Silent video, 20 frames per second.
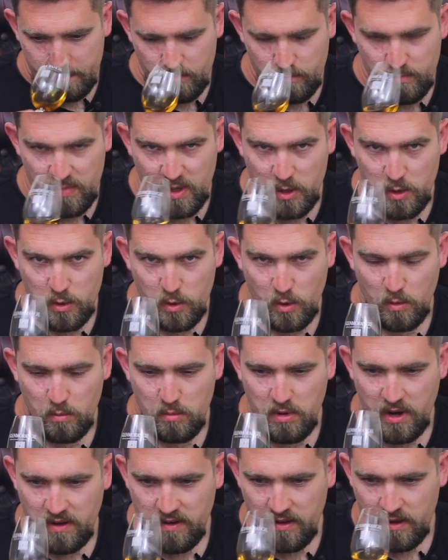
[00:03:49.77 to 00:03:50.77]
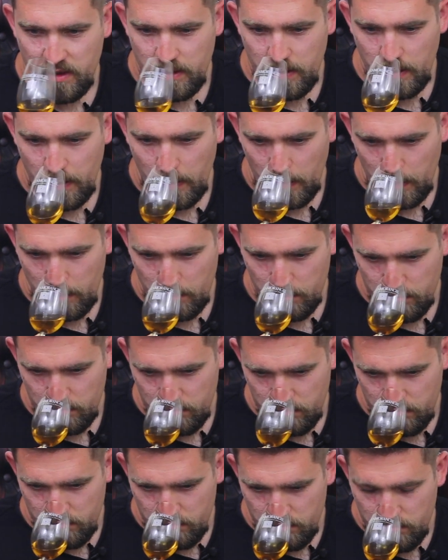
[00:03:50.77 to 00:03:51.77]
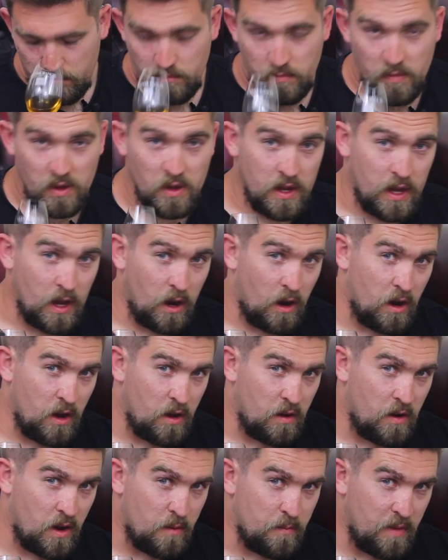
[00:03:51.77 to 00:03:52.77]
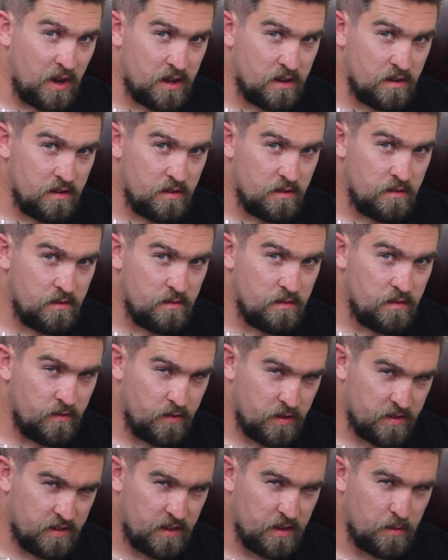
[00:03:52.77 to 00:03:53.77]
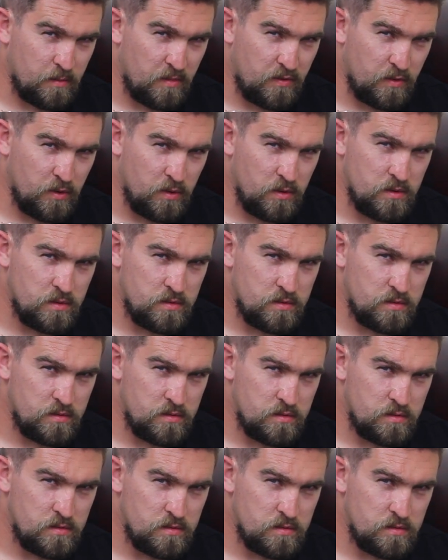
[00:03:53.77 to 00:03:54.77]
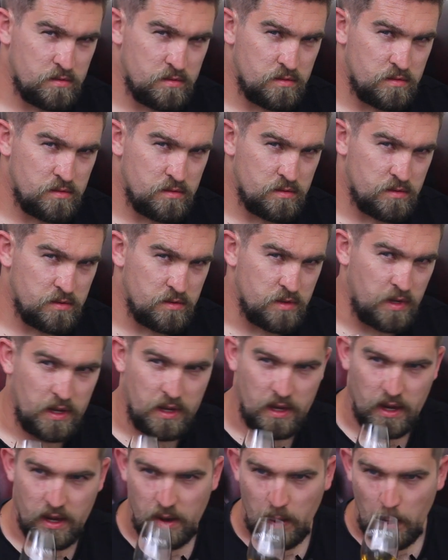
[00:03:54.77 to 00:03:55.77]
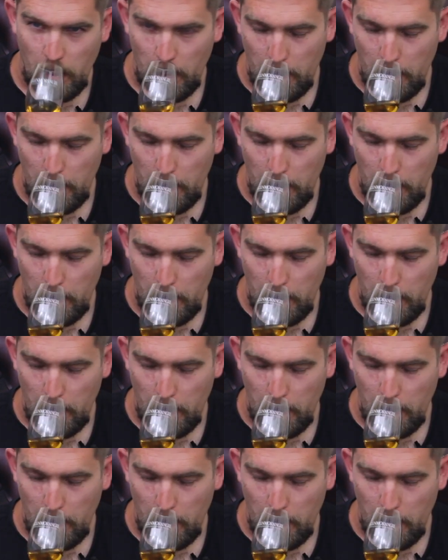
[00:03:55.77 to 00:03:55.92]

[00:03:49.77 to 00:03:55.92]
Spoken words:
A bit of shortbread. You can get high on nutmeg. Have I said that before? Yeah, you can.